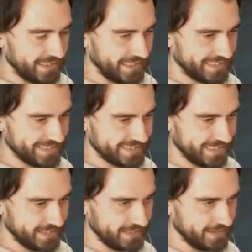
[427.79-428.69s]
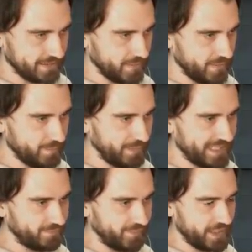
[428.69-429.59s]
And then, maybe play
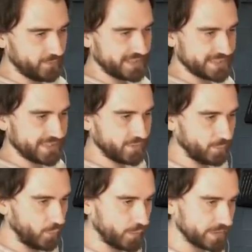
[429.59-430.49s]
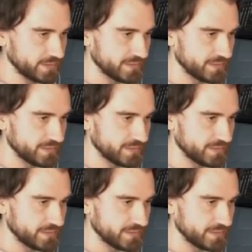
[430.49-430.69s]
the favor. just have the buffer.